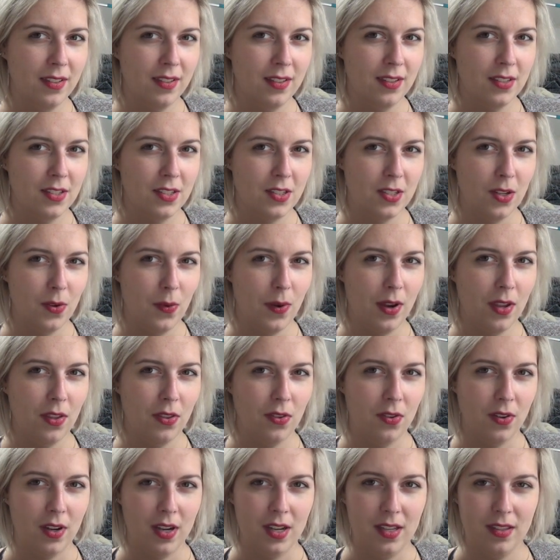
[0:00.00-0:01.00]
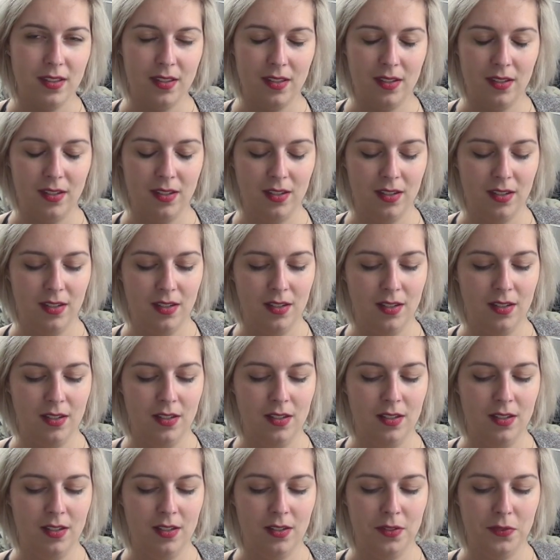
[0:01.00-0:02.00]
sewing thread
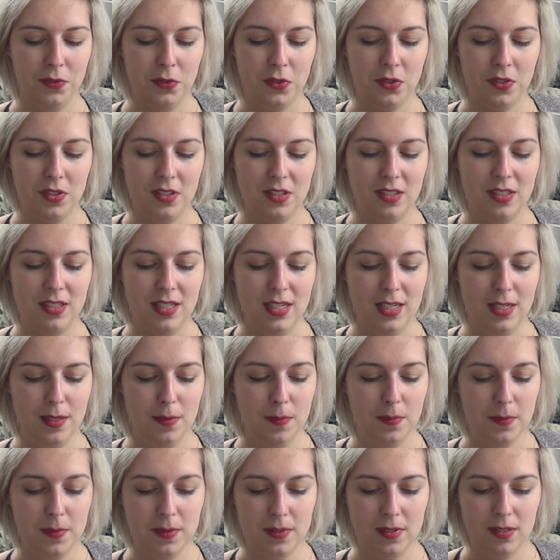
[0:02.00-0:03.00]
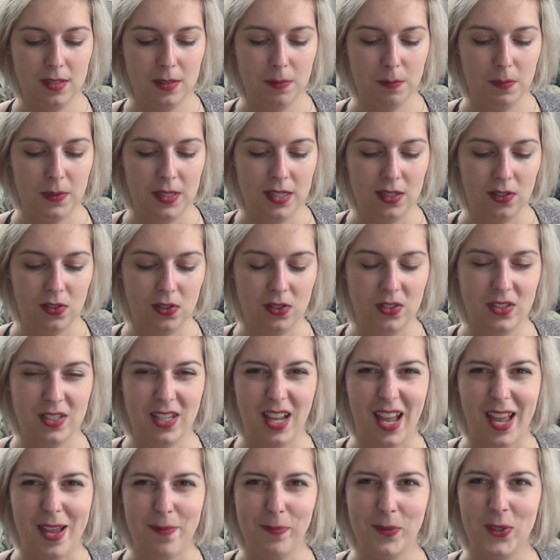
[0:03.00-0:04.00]
for the seams because
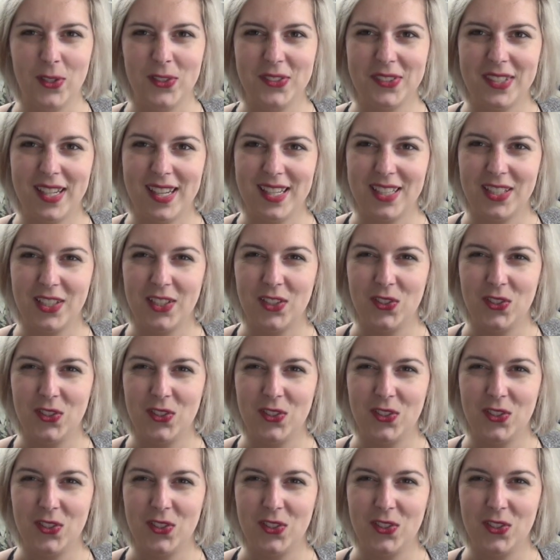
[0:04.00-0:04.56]
I'm not that